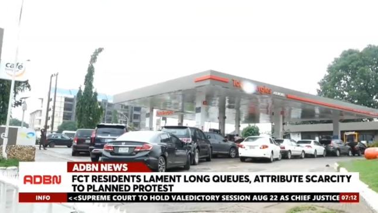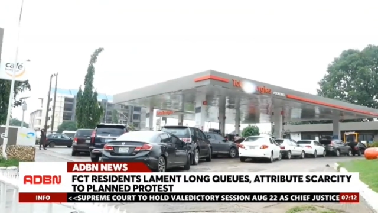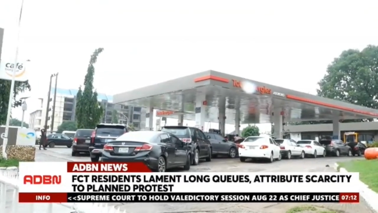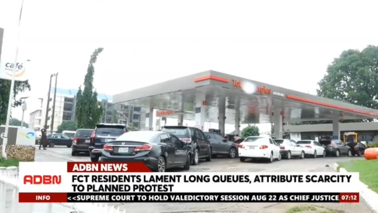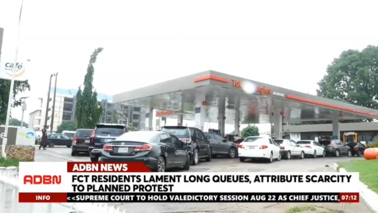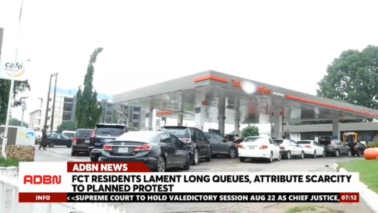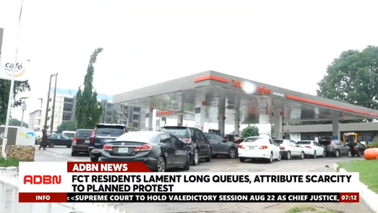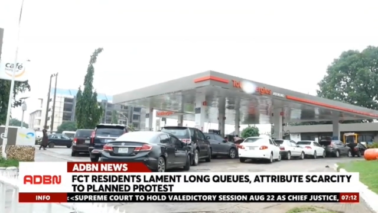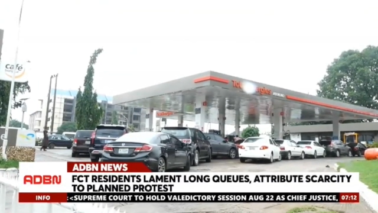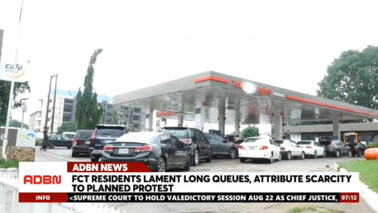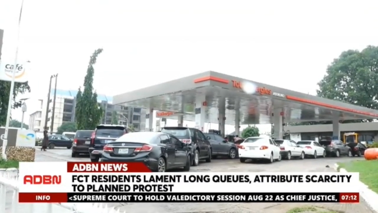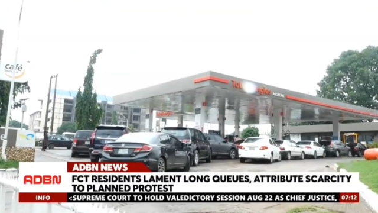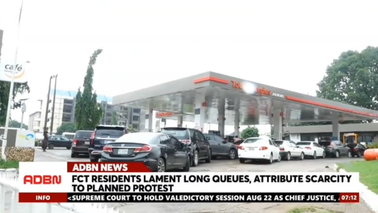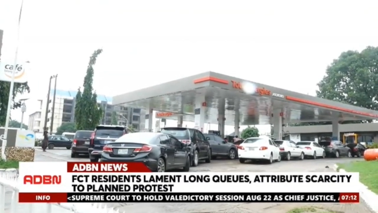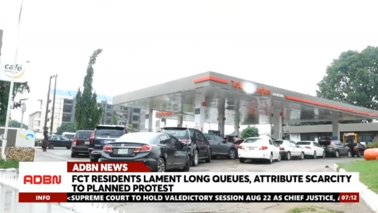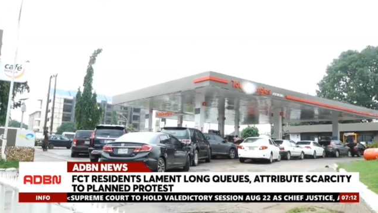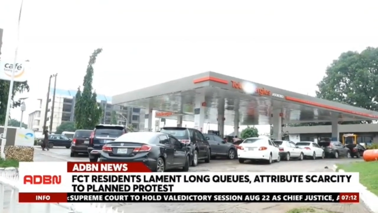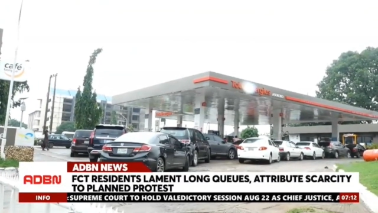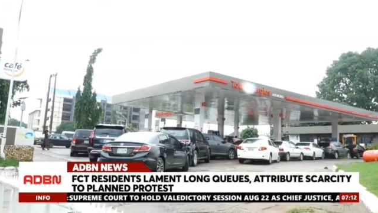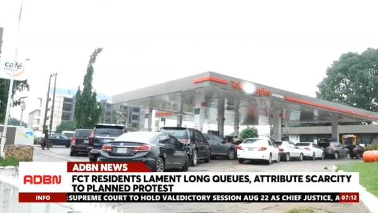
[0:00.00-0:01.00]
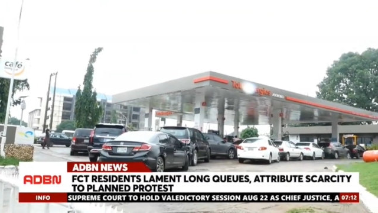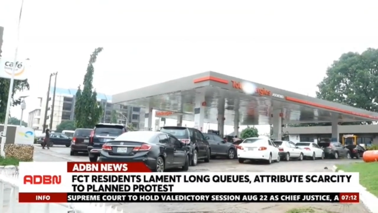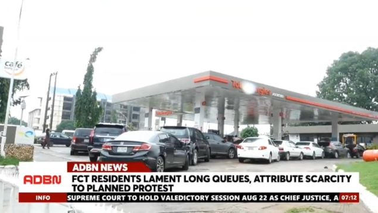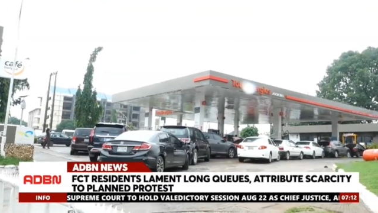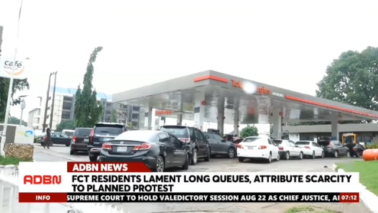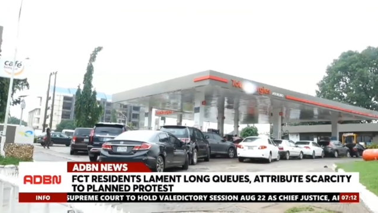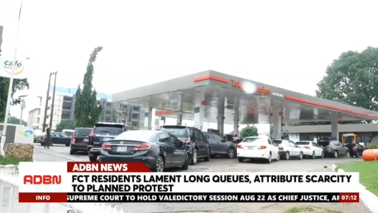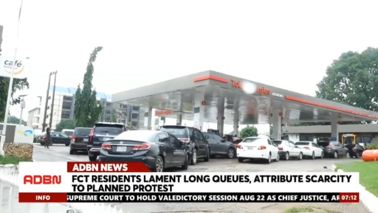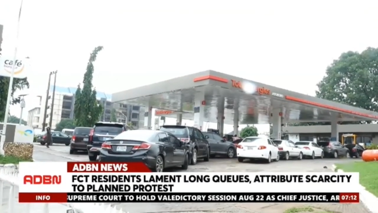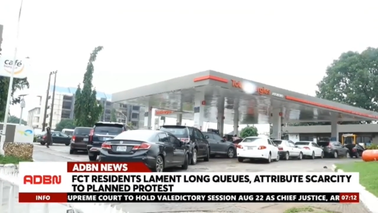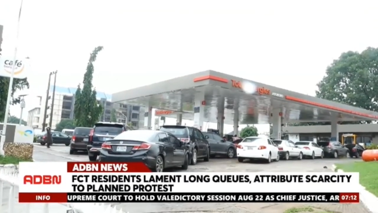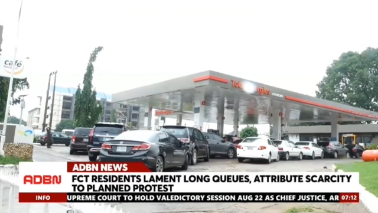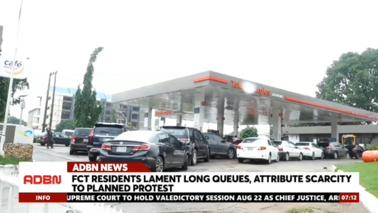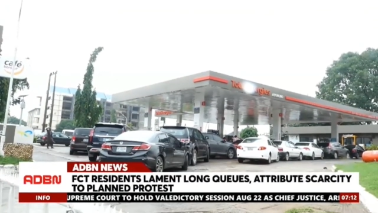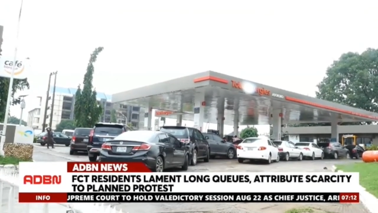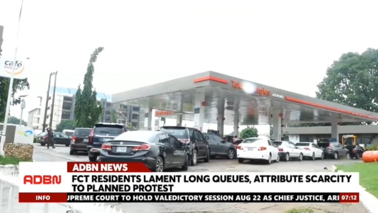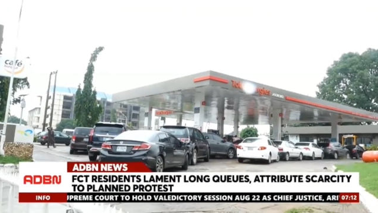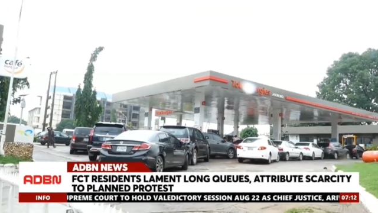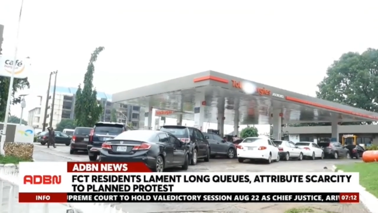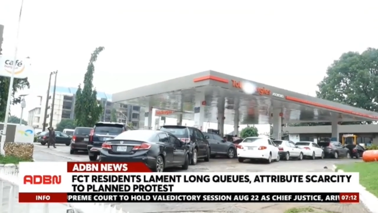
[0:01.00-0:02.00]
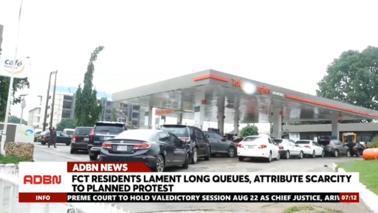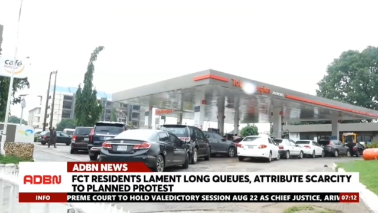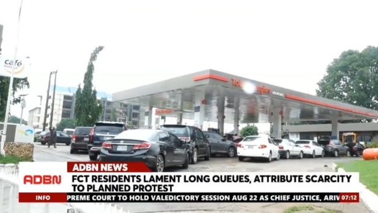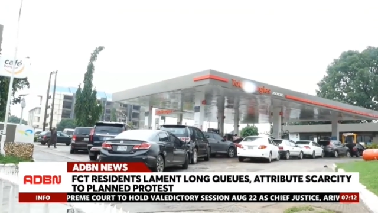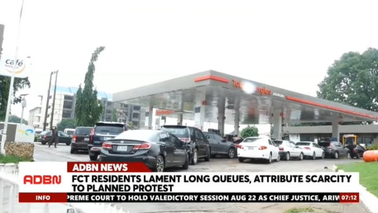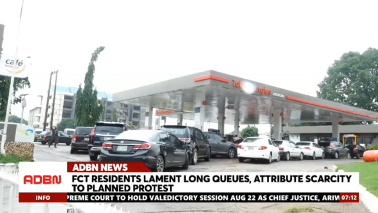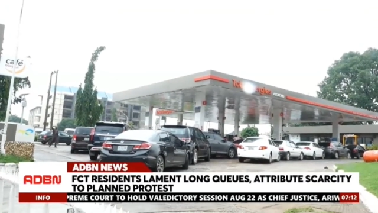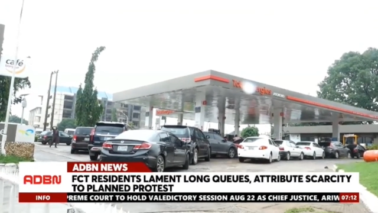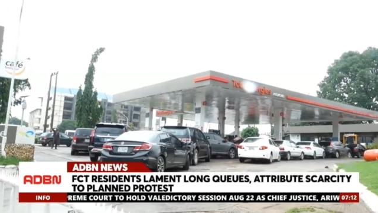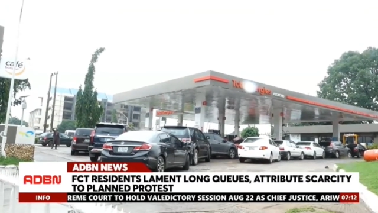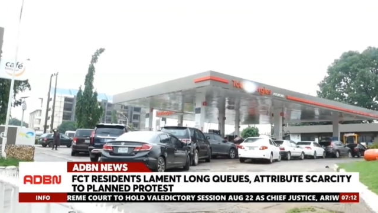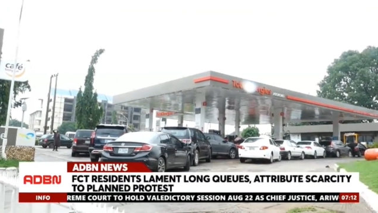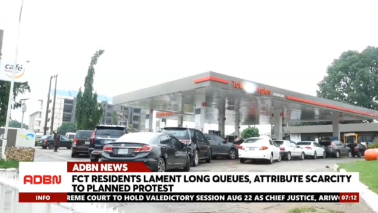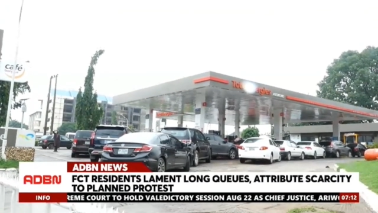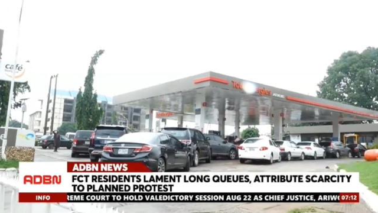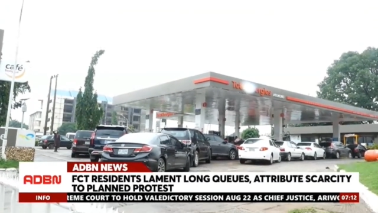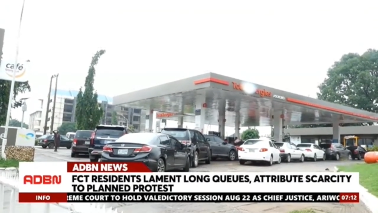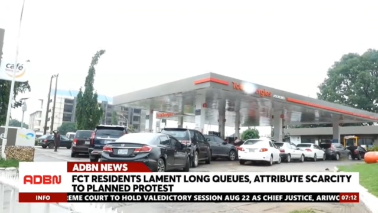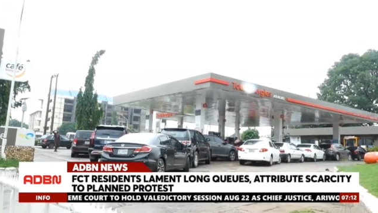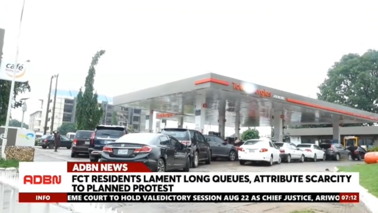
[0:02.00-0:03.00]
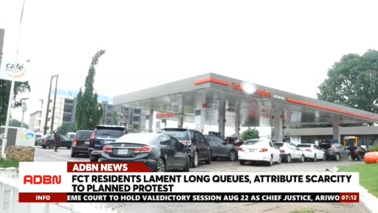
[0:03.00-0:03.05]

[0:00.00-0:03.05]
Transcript: [unreadable: no face in view]